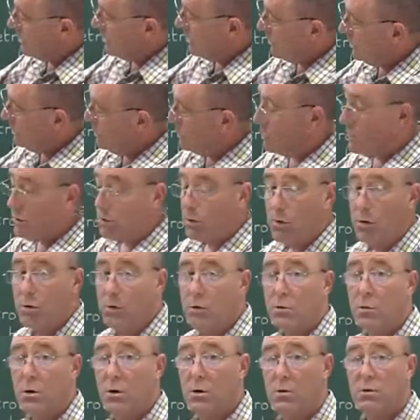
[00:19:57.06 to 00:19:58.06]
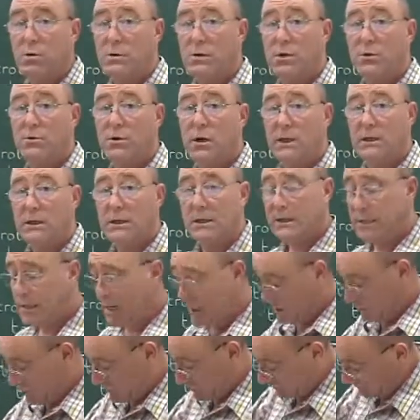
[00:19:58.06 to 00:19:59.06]
Every north will always attract a
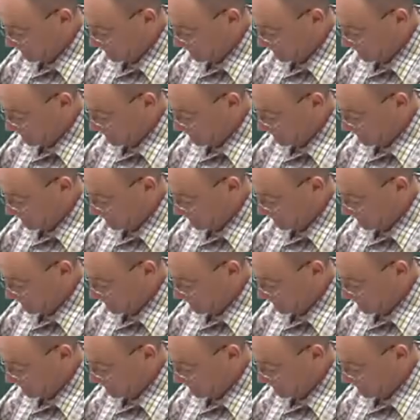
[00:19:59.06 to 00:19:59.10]
south.